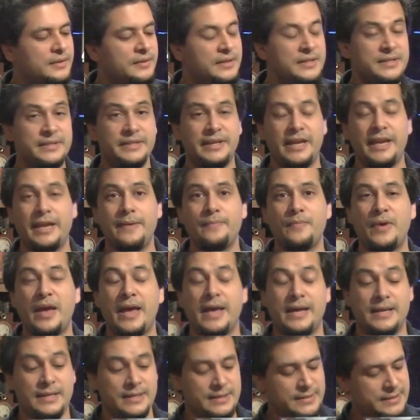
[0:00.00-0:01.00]
This game
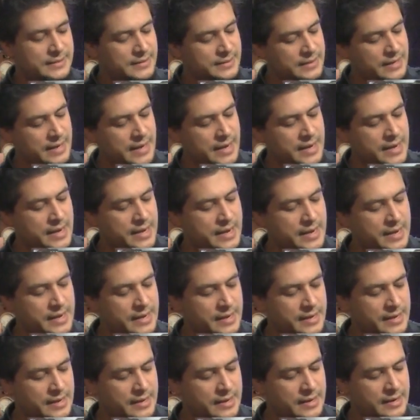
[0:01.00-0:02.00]
has
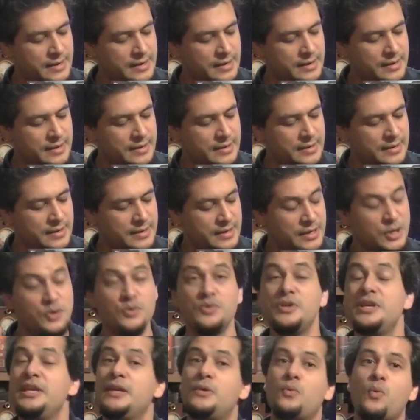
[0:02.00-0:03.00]
a
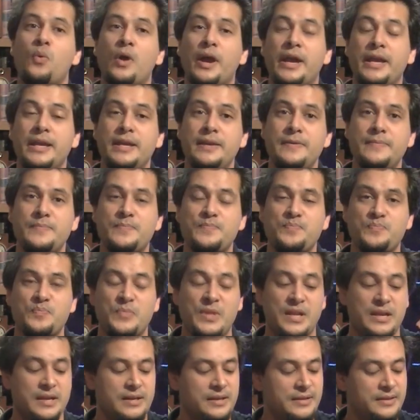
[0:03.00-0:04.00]
unique way.
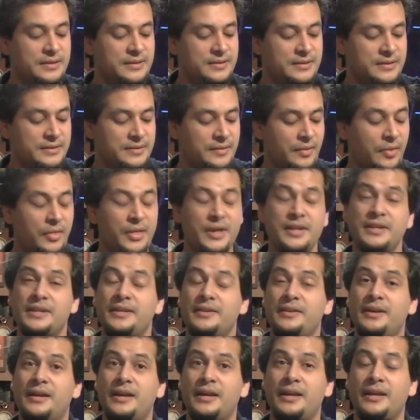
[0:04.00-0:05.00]
The thing
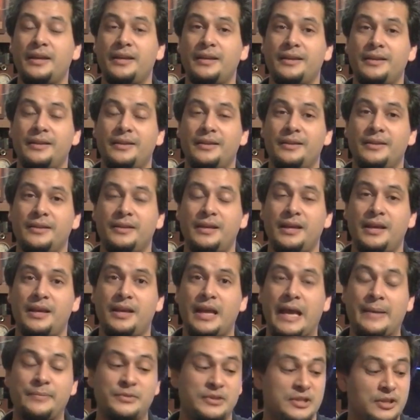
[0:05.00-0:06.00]
that I
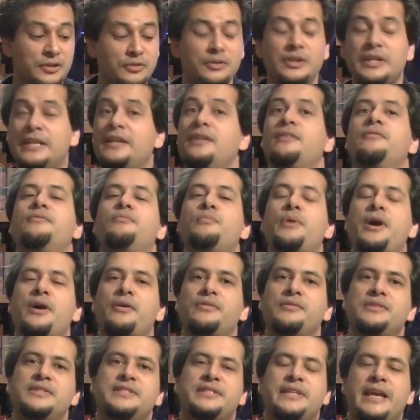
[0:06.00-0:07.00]
absolutely love
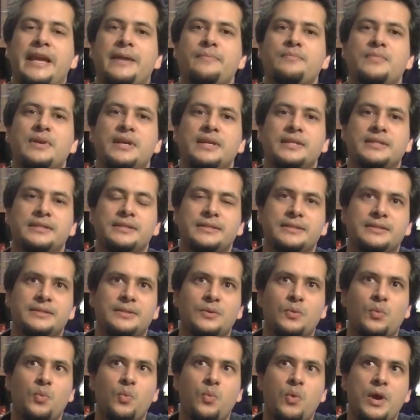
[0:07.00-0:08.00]
about this game is
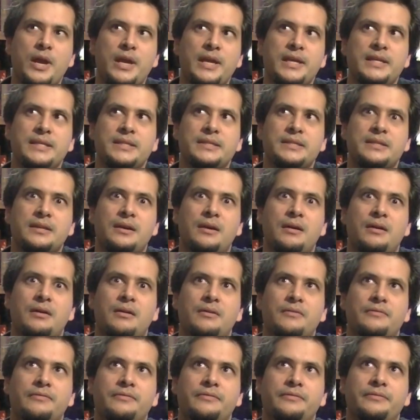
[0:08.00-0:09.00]
the ways
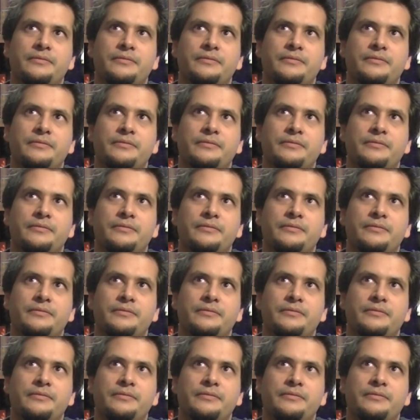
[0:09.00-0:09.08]
of